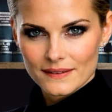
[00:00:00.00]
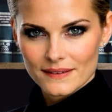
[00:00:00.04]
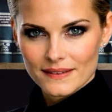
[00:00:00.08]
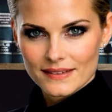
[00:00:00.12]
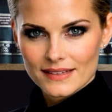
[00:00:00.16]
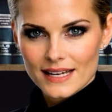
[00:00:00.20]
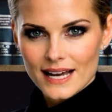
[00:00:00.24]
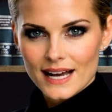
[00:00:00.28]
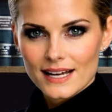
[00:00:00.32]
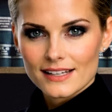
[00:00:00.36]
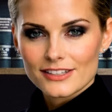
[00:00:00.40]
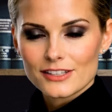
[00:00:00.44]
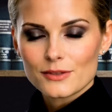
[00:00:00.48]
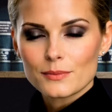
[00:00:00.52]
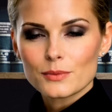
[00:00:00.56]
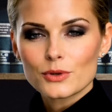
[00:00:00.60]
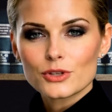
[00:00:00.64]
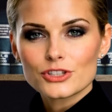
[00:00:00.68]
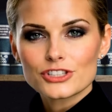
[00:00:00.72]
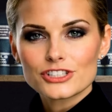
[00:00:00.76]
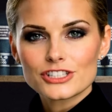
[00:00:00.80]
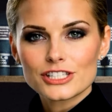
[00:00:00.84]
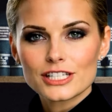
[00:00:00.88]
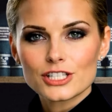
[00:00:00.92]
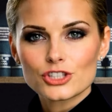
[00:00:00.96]
That's
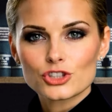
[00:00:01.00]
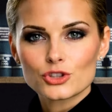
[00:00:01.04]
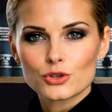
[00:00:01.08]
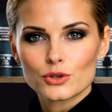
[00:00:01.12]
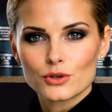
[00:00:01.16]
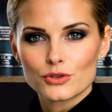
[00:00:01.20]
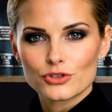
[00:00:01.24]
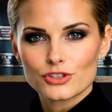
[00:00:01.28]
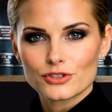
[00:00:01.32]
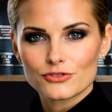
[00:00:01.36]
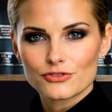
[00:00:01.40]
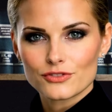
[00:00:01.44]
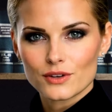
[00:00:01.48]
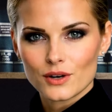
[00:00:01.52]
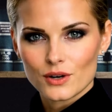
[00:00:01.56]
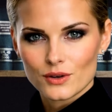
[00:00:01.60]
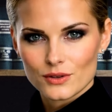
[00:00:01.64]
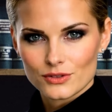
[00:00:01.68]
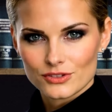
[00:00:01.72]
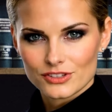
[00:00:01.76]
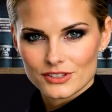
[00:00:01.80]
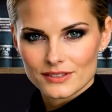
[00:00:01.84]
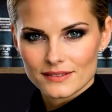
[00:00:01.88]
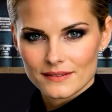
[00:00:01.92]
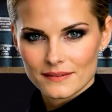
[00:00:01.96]
procedural
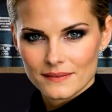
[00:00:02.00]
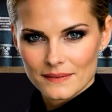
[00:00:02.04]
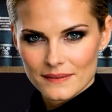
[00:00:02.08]
default.